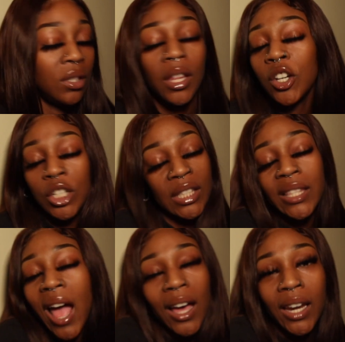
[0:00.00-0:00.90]
They're just
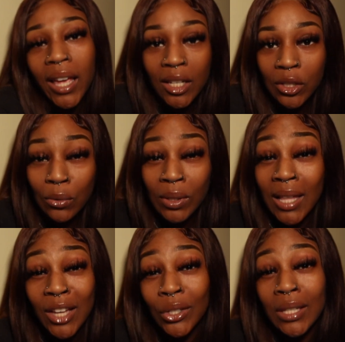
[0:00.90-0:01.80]
not going to hand it to you because
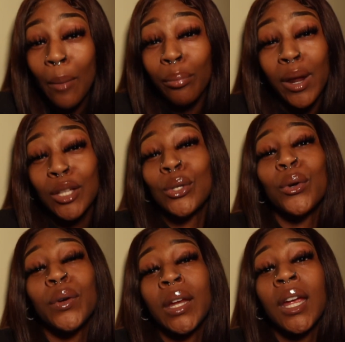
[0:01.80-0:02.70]
that's just how
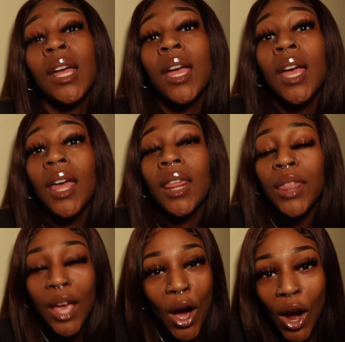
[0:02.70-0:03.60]
predatory
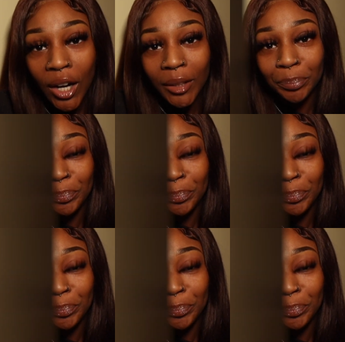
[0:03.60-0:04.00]
they are.